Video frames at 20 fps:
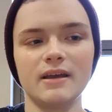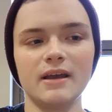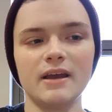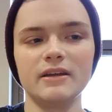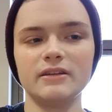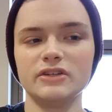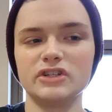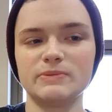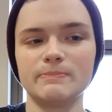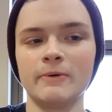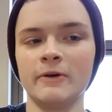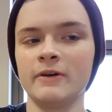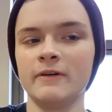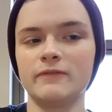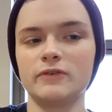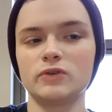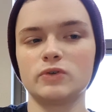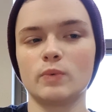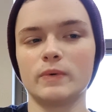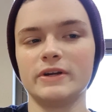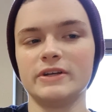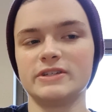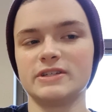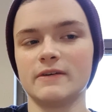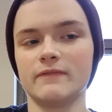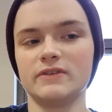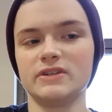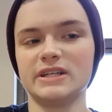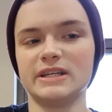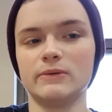In the spring of
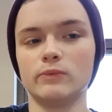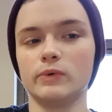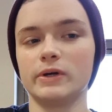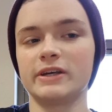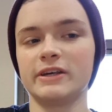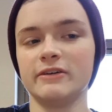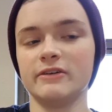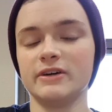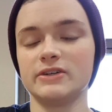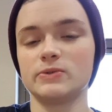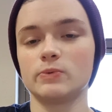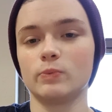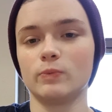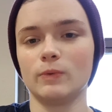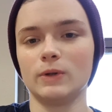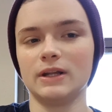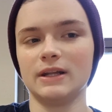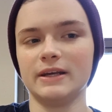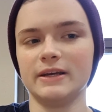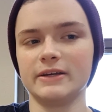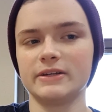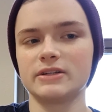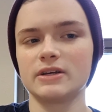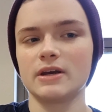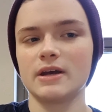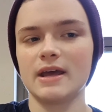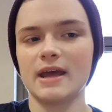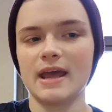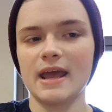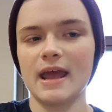2017, WikiLeaks leaked
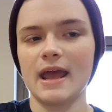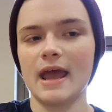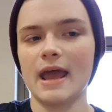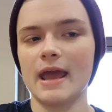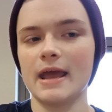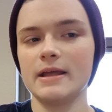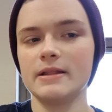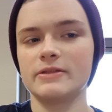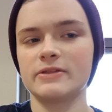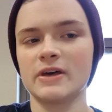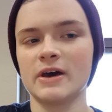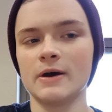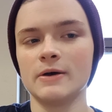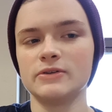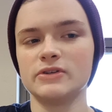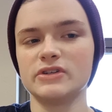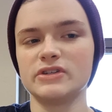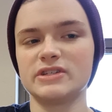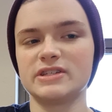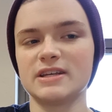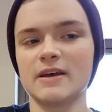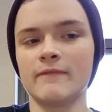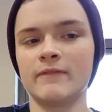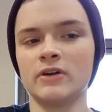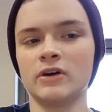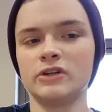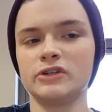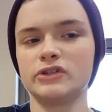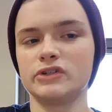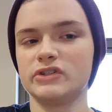
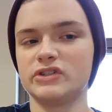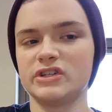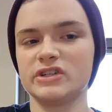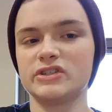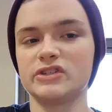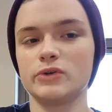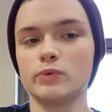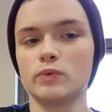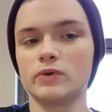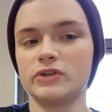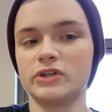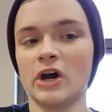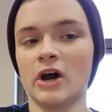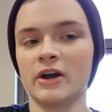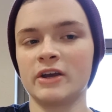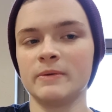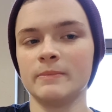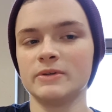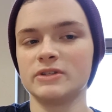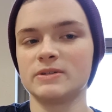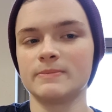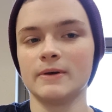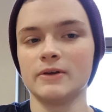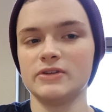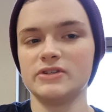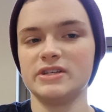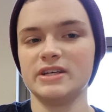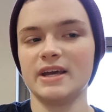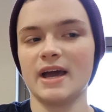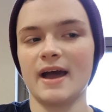8,761 documents
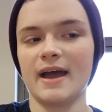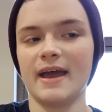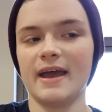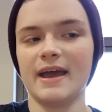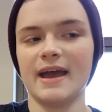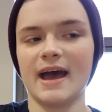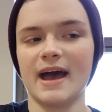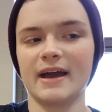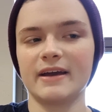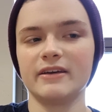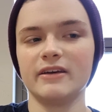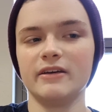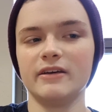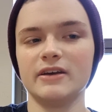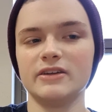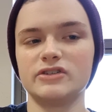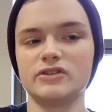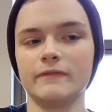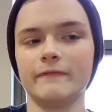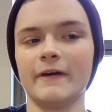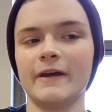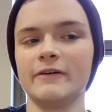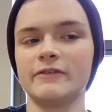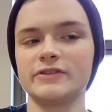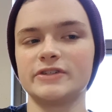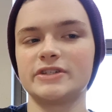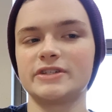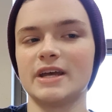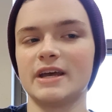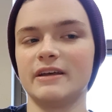about CIA hacking and
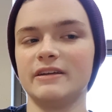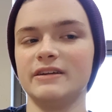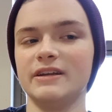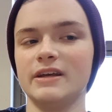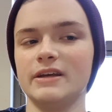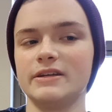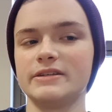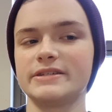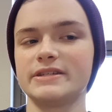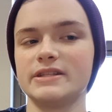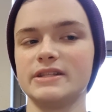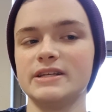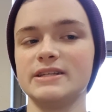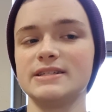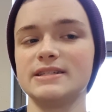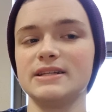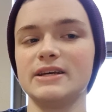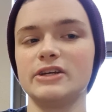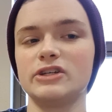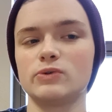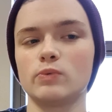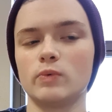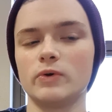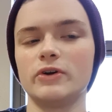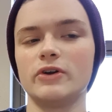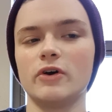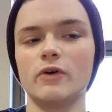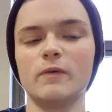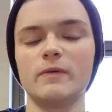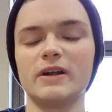surveillance techniques. These leaks were
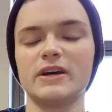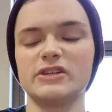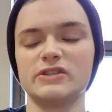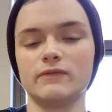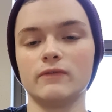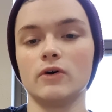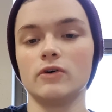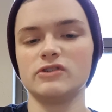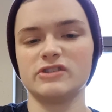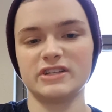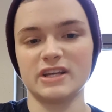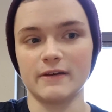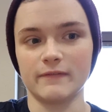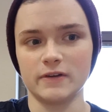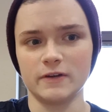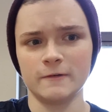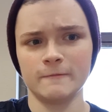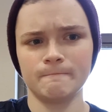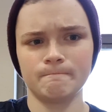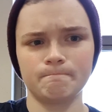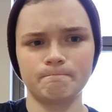known as Vault 7,